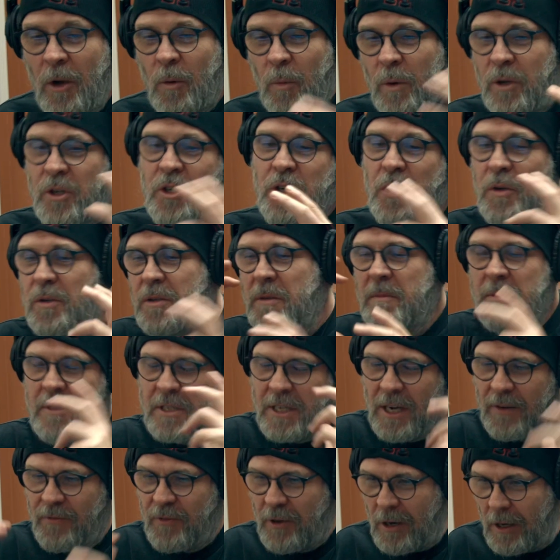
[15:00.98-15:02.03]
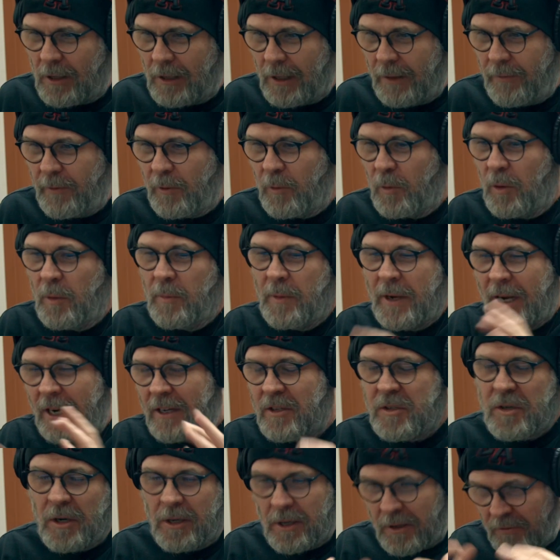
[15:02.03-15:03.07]
We shoot some stuff in our living room, kind of
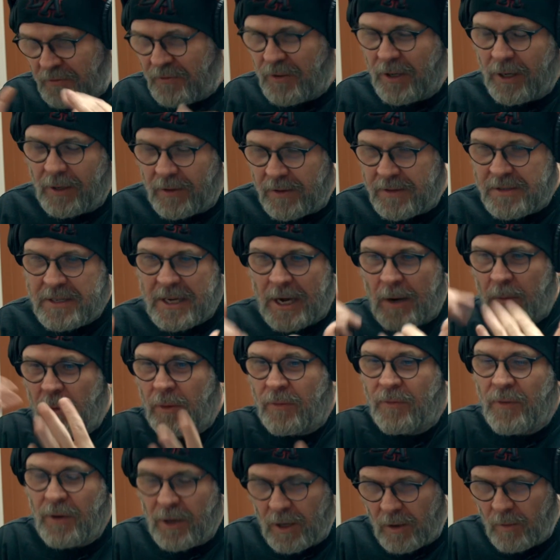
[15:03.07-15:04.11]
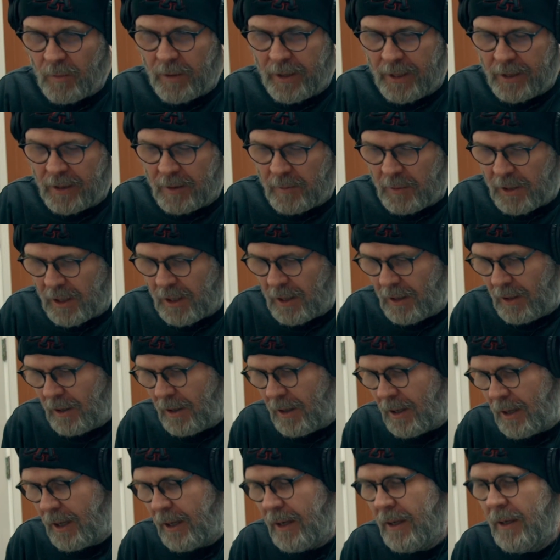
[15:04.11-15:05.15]
starting to figure this out with Fara reading the
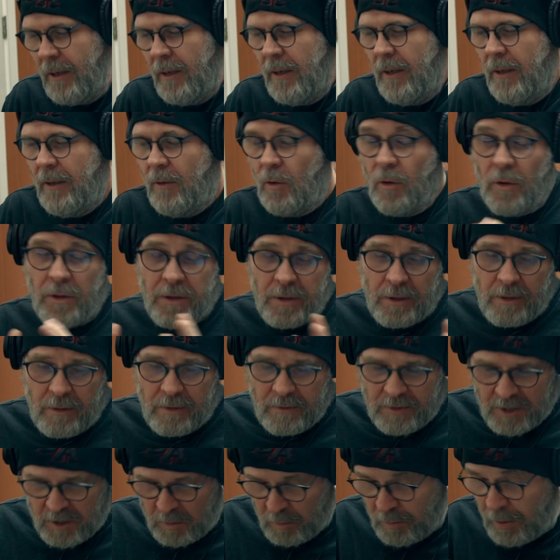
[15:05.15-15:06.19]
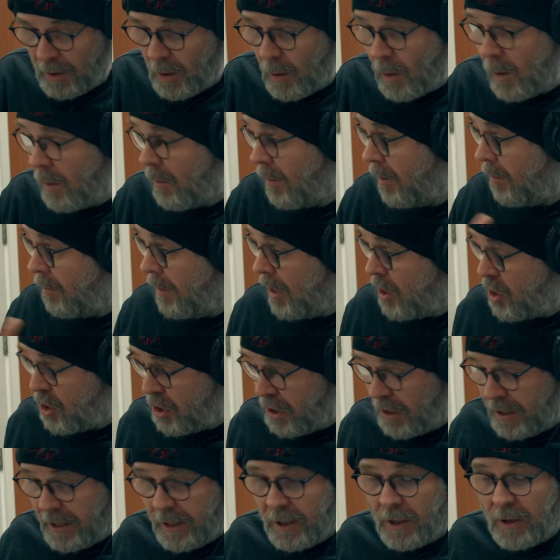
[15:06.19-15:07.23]
monologue or the poem and me
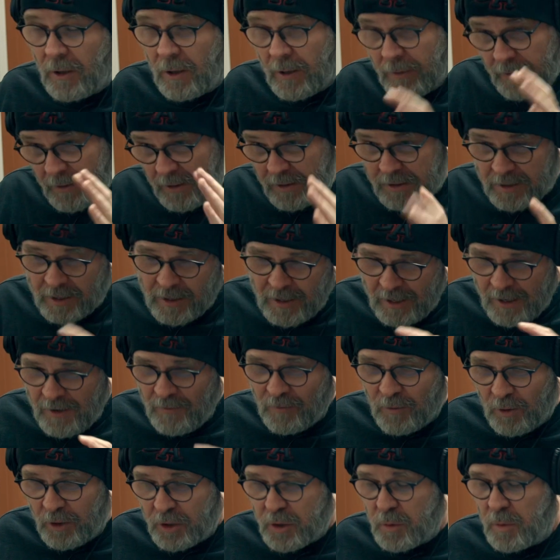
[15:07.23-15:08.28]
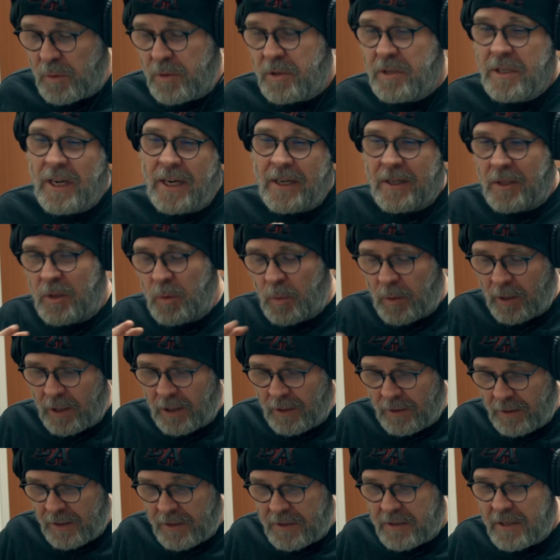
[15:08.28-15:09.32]
shooting her on this virtual set and doing
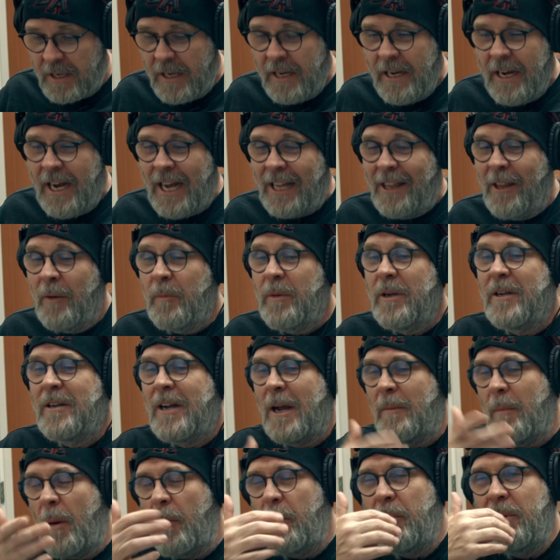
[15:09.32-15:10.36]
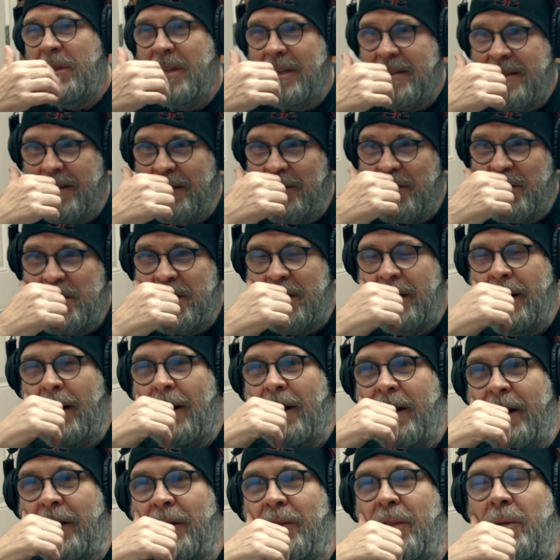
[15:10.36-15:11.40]
all this. And then we come up with this little
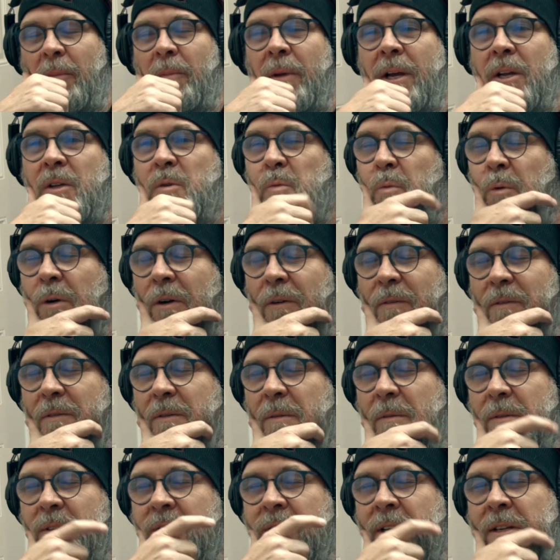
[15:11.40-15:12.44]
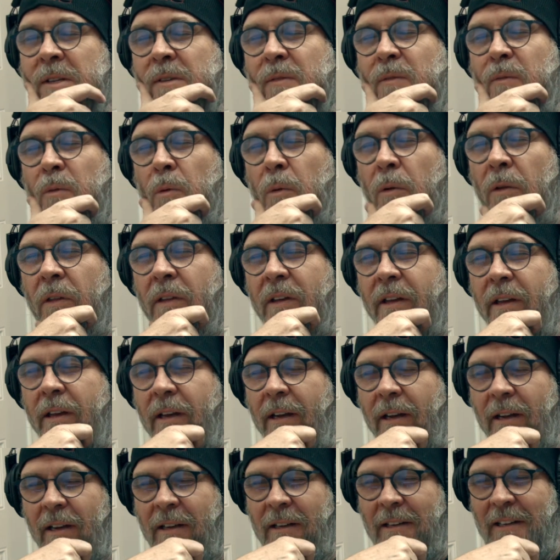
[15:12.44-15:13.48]
scenario that makes sense for
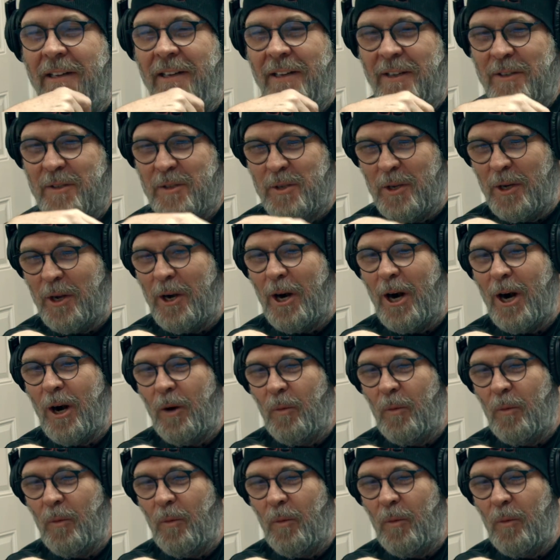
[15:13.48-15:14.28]
the cigar